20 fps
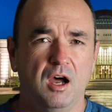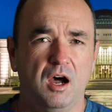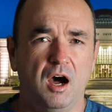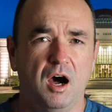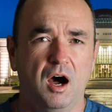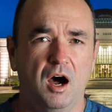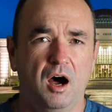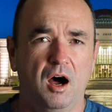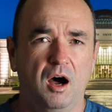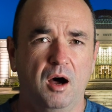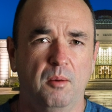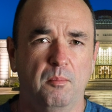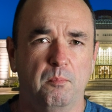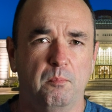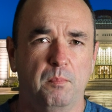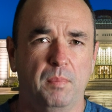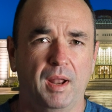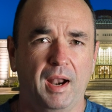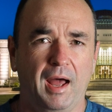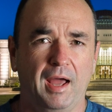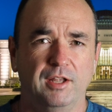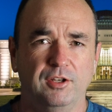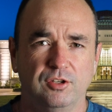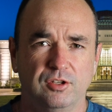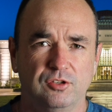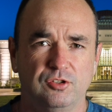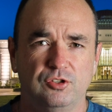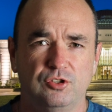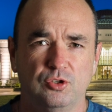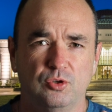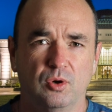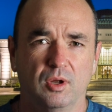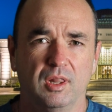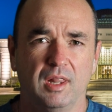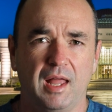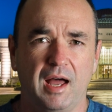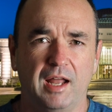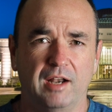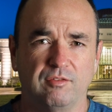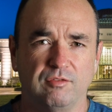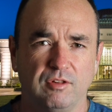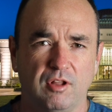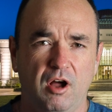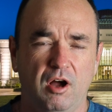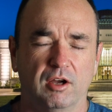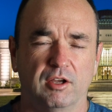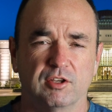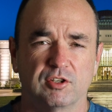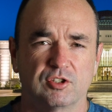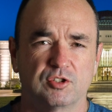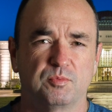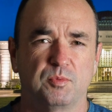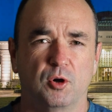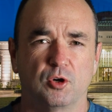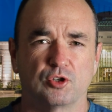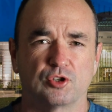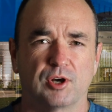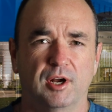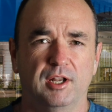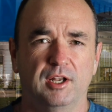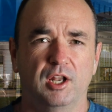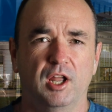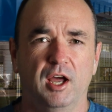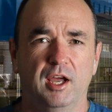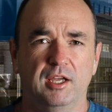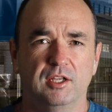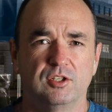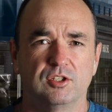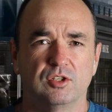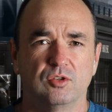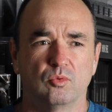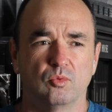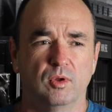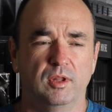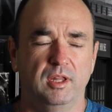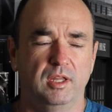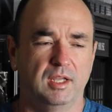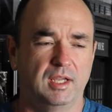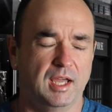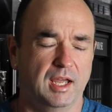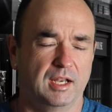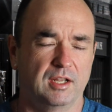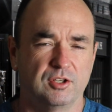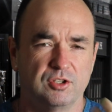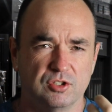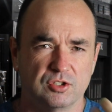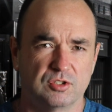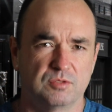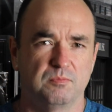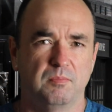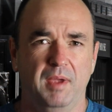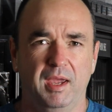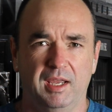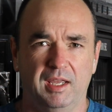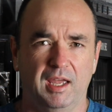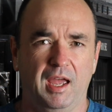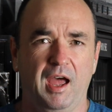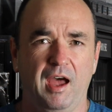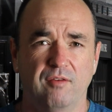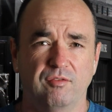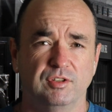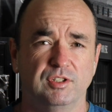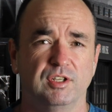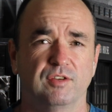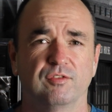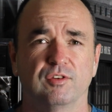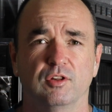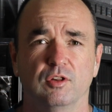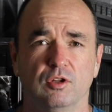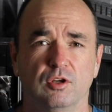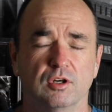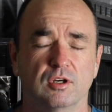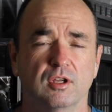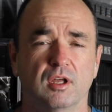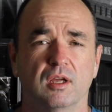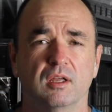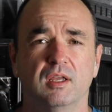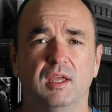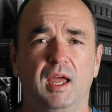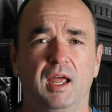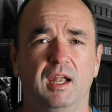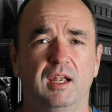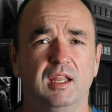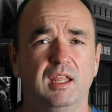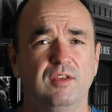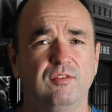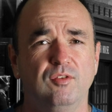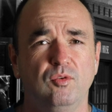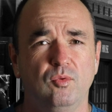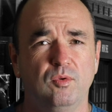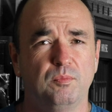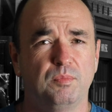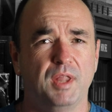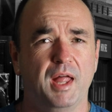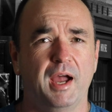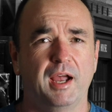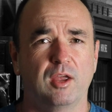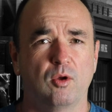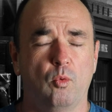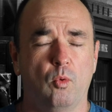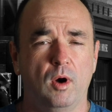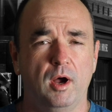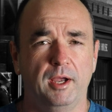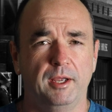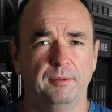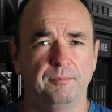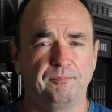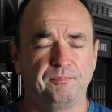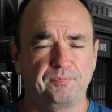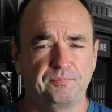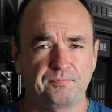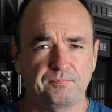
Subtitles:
But I do a lot of long exposure at night to really kind of just make it have a different look. And even with black and white,